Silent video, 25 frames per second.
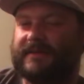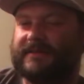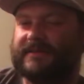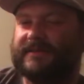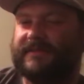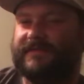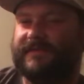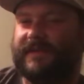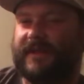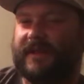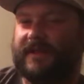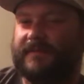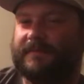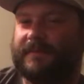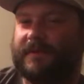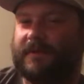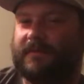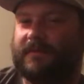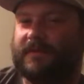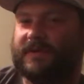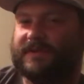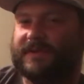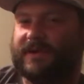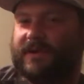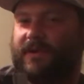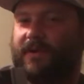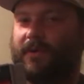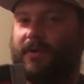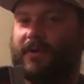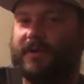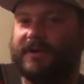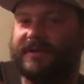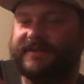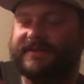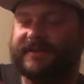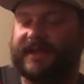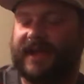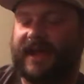developer was
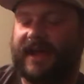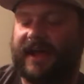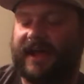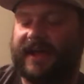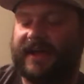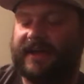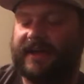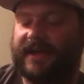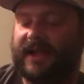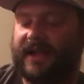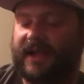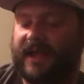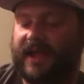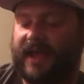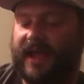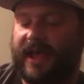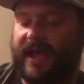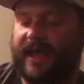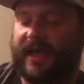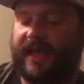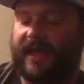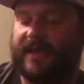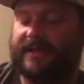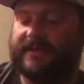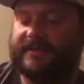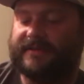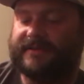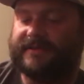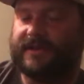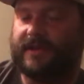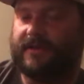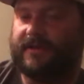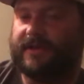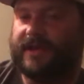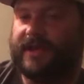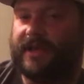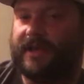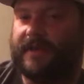Core Design, and
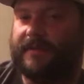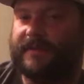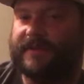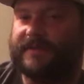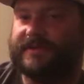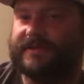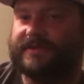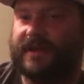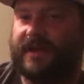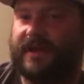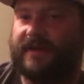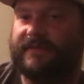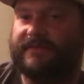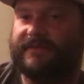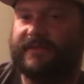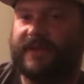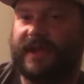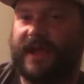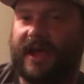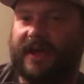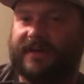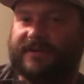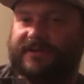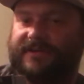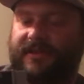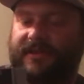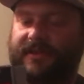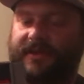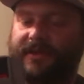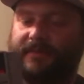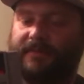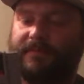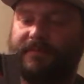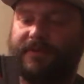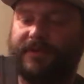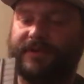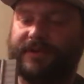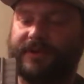Sony ImageSoft actually
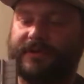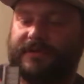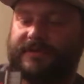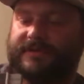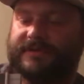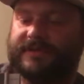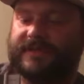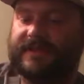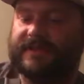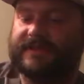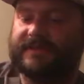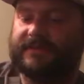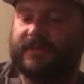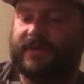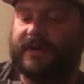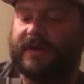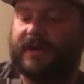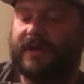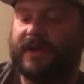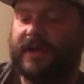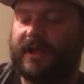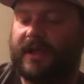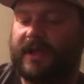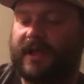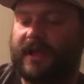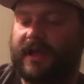produced this one,